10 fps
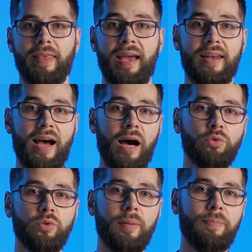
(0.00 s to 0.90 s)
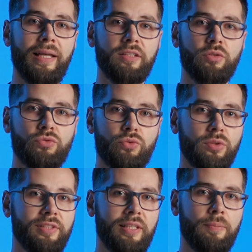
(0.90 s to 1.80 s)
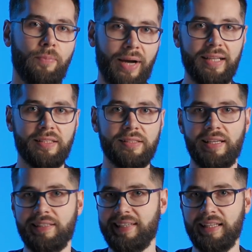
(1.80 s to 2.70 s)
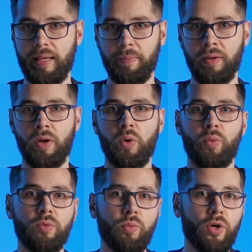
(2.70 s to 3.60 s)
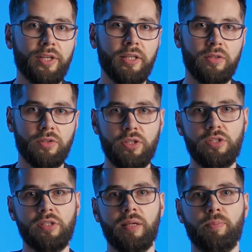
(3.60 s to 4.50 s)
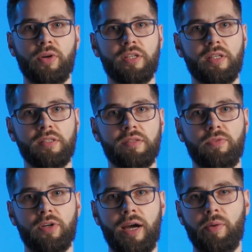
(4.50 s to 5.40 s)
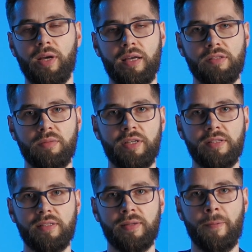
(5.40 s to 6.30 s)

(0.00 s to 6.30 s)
And how do we apply those rules in practice at Setapp when we're working on digital projects for our customers?